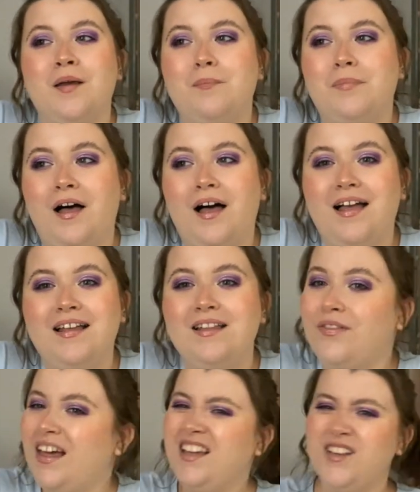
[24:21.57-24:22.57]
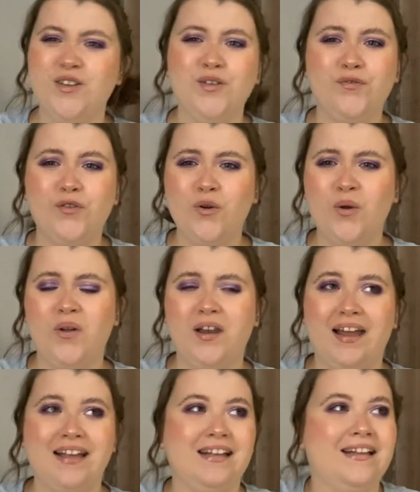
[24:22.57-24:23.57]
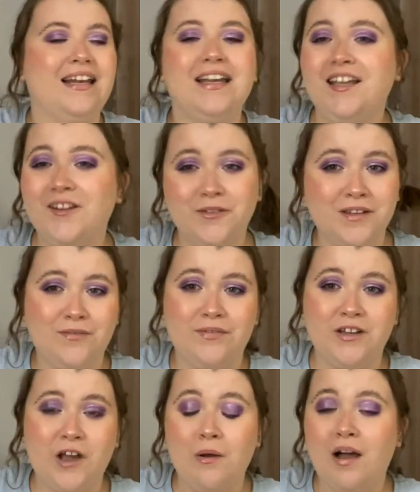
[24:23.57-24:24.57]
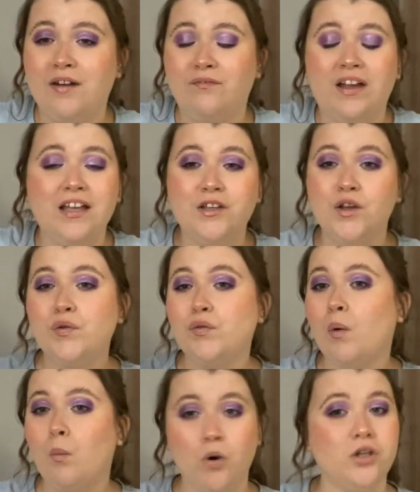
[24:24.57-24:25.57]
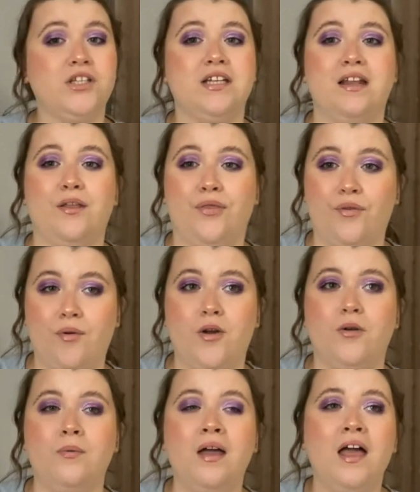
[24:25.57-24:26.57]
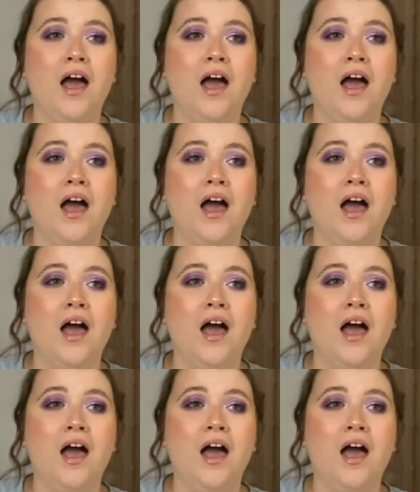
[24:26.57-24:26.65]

But thank you for like clicking on this video, and thank you for watching it through.